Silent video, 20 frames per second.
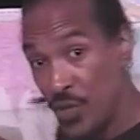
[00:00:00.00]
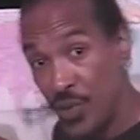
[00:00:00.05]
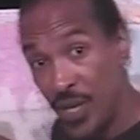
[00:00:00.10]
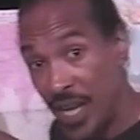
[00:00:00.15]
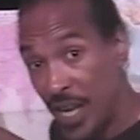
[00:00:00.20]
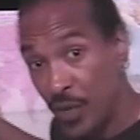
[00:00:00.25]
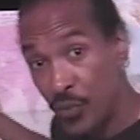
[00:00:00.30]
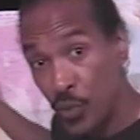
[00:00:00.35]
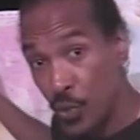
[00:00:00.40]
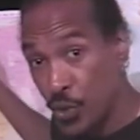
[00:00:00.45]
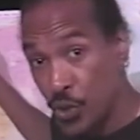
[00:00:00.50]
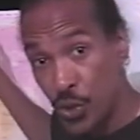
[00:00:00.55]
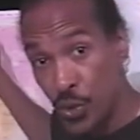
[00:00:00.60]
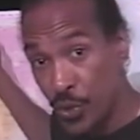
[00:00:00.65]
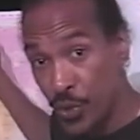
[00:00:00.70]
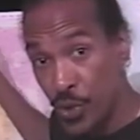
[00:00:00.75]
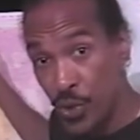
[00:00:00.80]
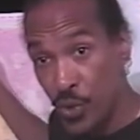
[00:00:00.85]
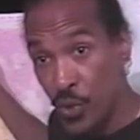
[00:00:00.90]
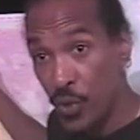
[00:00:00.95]
you can't grow
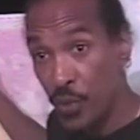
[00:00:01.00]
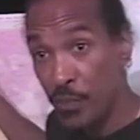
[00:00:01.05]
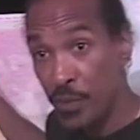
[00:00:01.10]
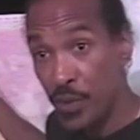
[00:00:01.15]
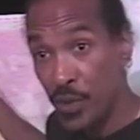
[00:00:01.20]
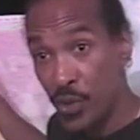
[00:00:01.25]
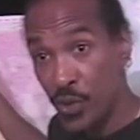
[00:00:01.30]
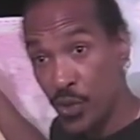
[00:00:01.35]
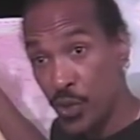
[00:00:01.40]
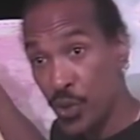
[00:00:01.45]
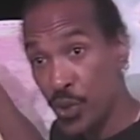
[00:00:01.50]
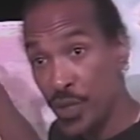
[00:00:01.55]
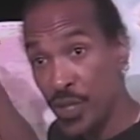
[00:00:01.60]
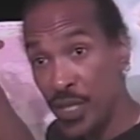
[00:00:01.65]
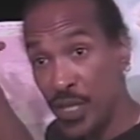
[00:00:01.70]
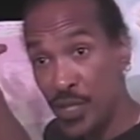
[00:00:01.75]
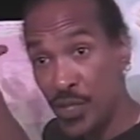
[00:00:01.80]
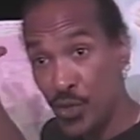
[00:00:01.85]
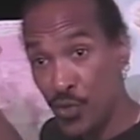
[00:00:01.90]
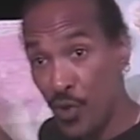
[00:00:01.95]
sugar in Europe because sugar
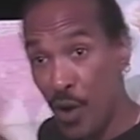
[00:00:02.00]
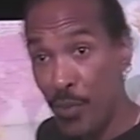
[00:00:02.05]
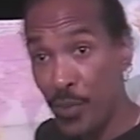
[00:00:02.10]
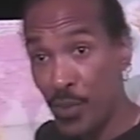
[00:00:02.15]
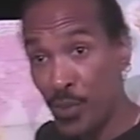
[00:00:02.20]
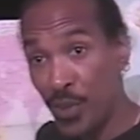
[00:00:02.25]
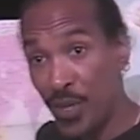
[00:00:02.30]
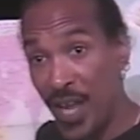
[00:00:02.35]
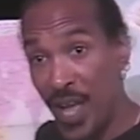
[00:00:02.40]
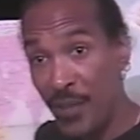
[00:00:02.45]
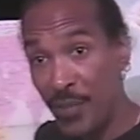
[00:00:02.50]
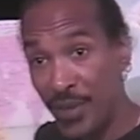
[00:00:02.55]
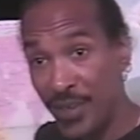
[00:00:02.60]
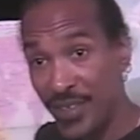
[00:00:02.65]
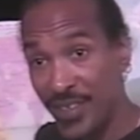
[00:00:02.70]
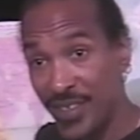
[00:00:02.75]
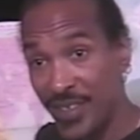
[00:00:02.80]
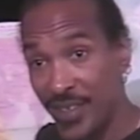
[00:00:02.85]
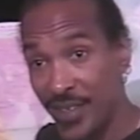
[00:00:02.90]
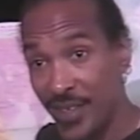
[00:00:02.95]
needs a tropical climate.
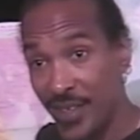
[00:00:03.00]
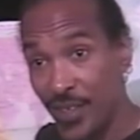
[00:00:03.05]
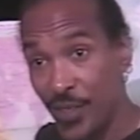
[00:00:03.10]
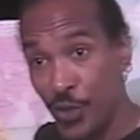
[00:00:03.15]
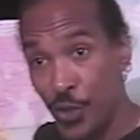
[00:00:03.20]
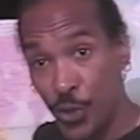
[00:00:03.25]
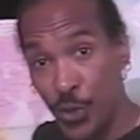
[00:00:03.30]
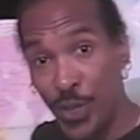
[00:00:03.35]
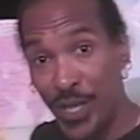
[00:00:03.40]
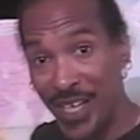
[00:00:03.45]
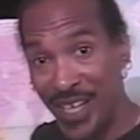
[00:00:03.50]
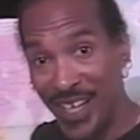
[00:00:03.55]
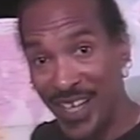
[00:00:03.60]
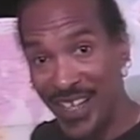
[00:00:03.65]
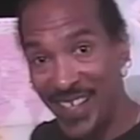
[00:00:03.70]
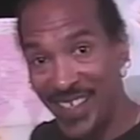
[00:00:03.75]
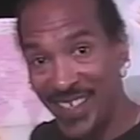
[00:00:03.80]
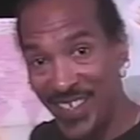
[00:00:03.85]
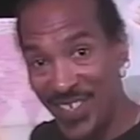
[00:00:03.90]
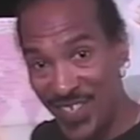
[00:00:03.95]
Cane. Sugar cane,
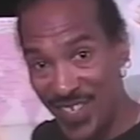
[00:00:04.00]
you